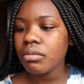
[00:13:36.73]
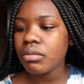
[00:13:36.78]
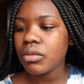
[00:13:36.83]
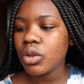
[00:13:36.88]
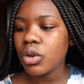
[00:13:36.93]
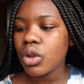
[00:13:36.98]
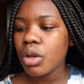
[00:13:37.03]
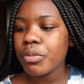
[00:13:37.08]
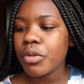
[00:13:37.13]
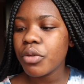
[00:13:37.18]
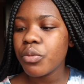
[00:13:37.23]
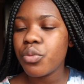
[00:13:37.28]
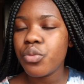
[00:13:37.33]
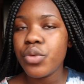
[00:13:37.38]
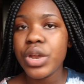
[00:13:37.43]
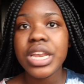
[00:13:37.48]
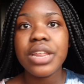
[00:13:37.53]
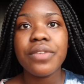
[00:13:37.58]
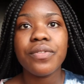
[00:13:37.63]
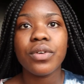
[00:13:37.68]
You know, I'm not
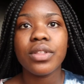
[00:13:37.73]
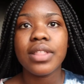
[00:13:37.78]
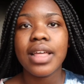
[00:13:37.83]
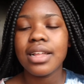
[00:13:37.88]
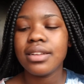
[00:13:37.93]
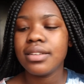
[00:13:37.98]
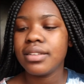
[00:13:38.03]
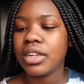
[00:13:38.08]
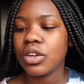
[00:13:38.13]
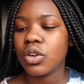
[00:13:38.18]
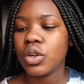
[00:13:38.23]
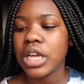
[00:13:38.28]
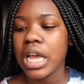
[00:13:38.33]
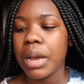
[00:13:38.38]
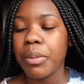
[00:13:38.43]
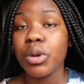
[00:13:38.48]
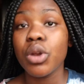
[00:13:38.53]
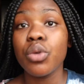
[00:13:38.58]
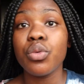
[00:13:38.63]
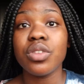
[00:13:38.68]
ready for that. He's like, okay,
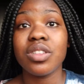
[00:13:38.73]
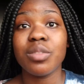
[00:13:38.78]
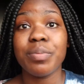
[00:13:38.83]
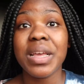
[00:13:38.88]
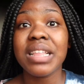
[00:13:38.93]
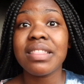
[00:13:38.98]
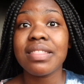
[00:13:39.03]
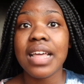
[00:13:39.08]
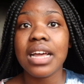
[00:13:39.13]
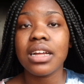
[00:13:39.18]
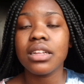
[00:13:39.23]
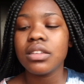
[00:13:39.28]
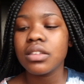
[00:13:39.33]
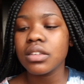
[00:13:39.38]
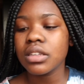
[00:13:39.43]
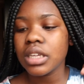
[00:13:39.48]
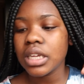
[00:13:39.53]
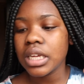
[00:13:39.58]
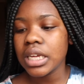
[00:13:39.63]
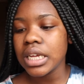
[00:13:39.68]
I'm going to respect that.
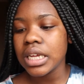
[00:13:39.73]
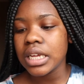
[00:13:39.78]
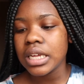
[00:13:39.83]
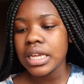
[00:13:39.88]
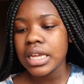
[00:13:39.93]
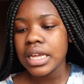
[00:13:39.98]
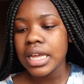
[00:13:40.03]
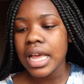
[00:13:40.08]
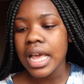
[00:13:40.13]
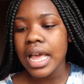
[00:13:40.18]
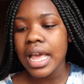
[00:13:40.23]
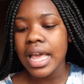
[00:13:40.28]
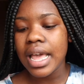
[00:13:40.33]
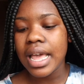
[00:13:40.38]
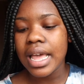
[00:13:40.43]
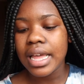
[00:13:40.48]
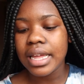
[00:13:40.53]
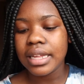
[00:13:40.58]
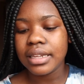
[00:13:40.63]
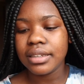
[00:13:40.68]

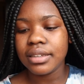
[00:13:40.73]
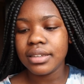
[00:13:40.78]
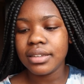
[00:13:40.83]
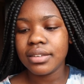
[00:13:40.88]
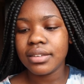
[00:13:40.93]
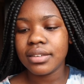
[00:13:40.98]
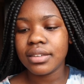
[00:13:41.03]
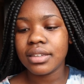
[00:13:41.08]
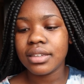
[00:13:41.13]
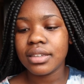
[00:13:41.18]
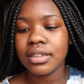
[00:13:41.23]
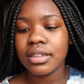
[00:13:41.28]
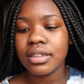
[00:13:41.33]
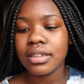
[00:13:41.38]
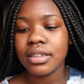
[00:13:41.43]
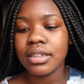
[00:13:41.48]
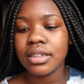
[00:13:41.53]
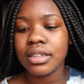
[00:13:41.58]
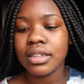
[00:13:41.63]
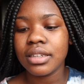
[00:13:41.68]
And
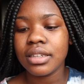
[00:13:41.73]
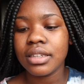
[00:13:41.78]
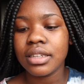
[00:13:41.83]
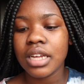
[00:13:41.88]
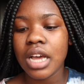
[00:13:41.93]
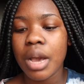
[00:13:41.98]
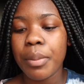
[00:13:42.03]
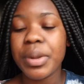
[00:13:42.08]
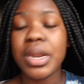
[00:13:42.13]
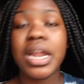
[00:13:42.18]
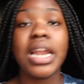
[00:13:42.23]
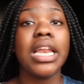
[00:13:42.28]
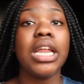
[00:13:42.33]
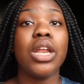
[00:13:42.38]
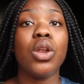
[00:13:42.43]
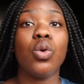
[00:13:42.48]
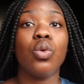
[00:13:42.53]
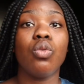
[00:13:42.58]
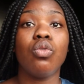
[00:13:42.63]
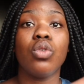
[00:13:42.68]
I'm going to lay
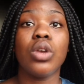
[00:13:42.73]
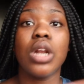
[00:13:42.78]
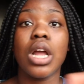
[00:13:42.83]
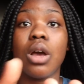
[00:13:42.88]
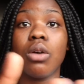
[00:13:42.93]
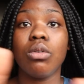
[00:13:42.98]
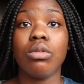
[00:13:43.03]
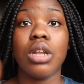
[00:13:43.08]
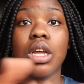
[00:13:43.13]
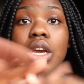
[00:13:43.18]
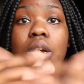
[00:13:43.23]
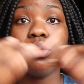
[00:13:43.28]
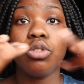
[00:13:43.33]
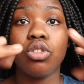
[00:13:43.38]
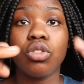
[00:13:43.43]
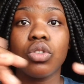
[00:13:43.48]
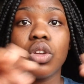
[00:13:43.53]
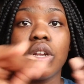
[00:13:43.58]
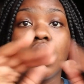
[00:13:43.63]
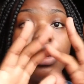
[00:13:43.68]
low for now. Like, I'm
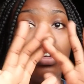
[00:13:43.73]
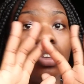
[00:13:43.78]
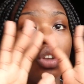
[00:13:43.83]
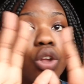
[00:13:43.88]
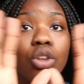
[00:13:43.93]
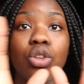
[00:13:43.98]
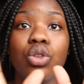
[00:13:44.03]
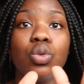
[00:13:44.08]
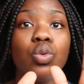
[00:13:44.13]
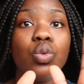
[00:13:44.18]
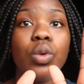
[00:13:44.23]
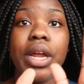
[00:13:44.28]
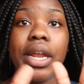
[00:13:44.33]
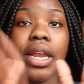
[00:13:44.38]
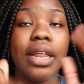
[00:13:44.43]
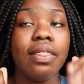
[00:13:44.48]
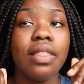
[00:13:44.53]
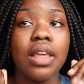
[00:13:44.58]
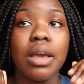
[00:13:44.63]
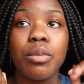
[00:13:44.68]
just going to not do
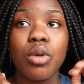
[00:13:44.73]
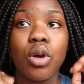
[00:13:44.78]
anything. I'm